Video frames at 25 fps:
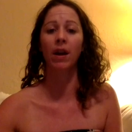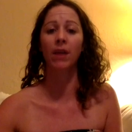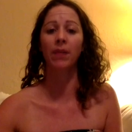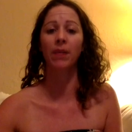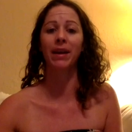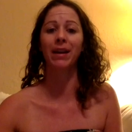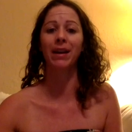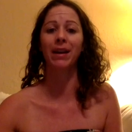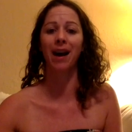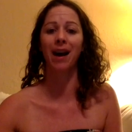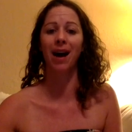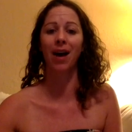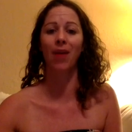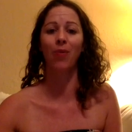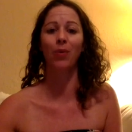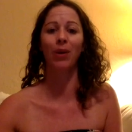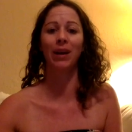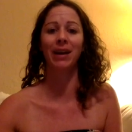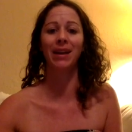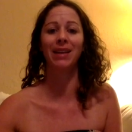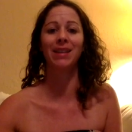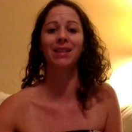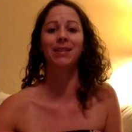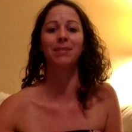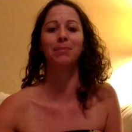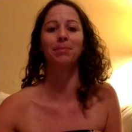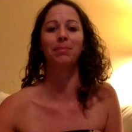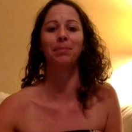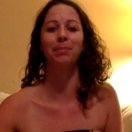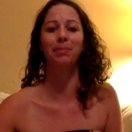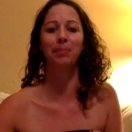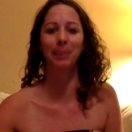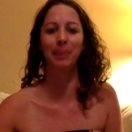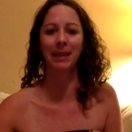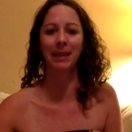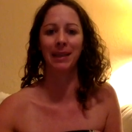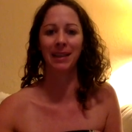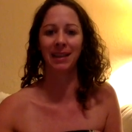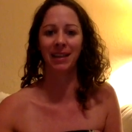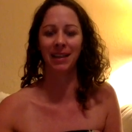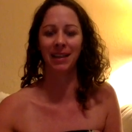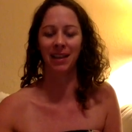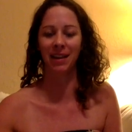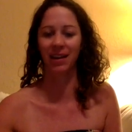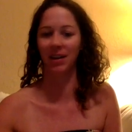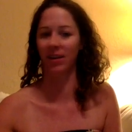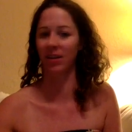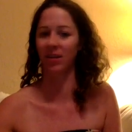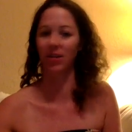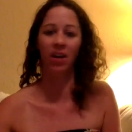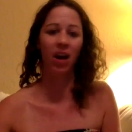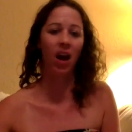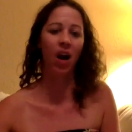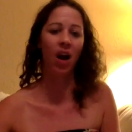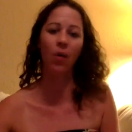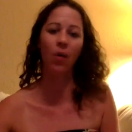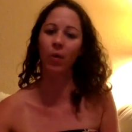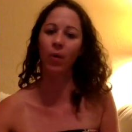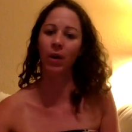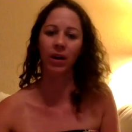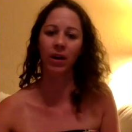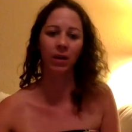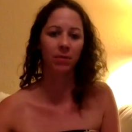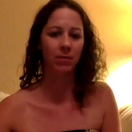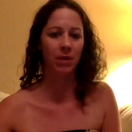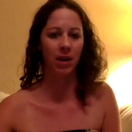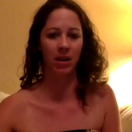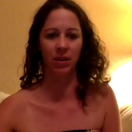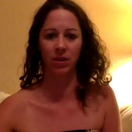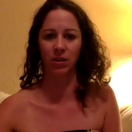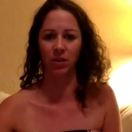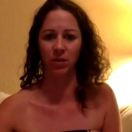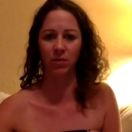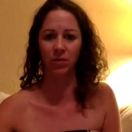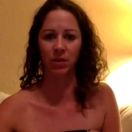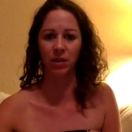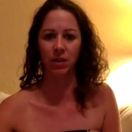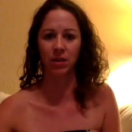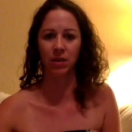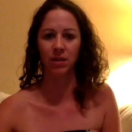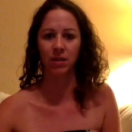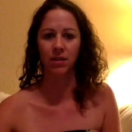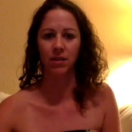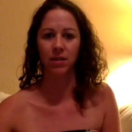am I not willing to be here, not what I'm not doing.